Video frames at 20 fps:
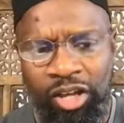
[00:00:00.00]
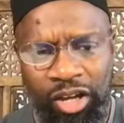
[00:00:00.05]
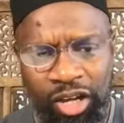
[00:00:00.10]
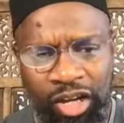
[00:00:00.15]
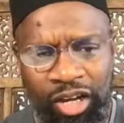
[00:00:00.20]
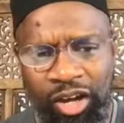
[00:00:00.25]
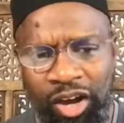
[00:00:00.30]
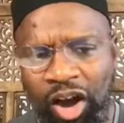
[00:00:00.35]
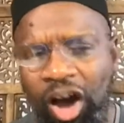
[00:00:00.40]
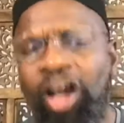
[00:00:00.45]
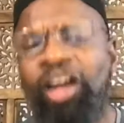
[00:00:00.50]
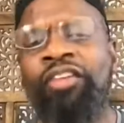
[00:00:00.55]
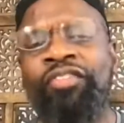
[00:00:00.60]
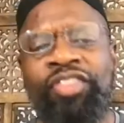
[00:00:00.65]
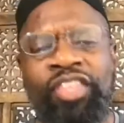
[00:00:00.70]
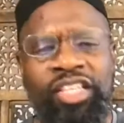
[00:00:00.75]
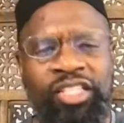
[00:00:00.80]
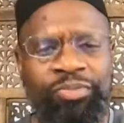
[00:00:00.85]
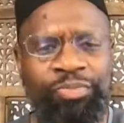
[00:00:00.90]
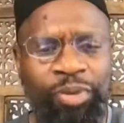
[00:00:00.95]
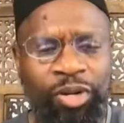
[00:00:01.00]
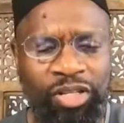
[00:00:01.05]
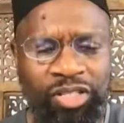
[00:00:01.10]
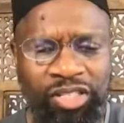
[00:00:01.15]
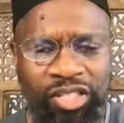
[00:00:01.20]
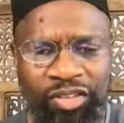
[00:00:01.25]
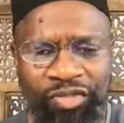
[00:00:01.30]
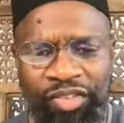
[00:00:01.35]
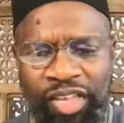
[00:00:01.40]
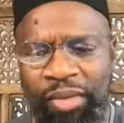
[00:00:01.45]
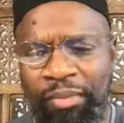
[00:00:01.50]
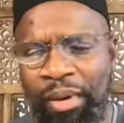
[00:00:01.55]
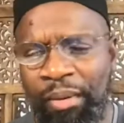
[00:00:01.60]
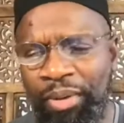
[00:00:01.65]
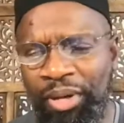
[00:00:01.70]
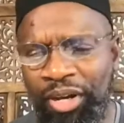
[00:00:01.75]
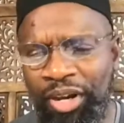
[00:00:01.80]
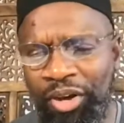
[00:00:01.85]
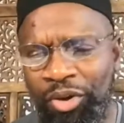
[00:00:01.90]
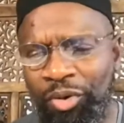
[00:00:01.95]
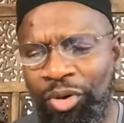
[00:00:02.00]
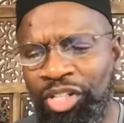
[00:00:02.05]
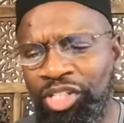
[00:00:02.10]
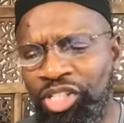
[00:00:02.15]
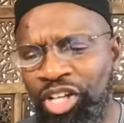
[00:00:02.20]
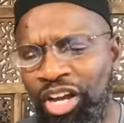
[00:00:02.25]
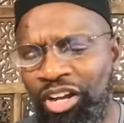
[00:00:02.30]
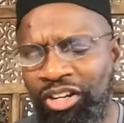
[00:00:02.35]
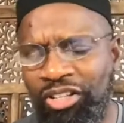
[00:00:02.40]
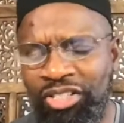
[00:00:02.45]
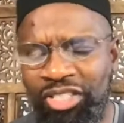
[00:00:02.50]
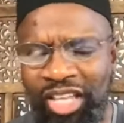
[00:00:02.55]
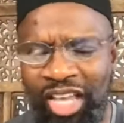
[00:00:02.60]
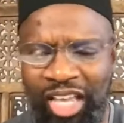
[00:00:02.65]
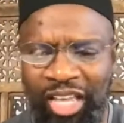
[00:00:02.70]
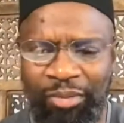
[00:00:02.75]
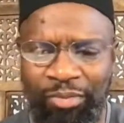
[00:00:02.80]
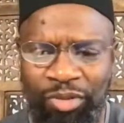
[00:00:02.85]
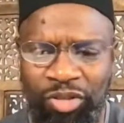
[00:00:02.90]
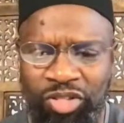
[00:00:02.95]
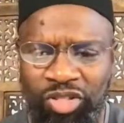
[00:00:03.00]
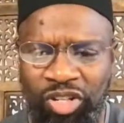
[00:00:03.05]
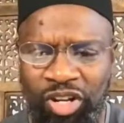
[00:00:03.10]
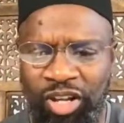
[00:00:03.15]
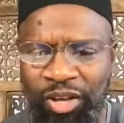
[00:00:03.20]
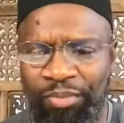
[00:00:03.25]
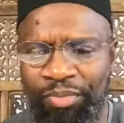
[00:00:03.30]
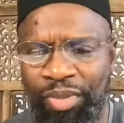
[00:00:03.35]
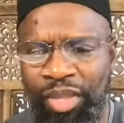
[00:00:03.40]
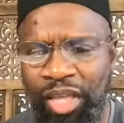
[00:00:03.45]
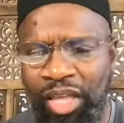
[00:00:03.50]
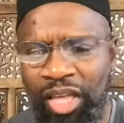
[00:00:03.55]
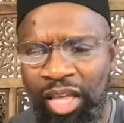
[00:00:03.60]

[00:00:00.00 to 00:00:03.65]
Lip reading: all of these books of Imam An-Nawawi, Sharh Sahih Muslim,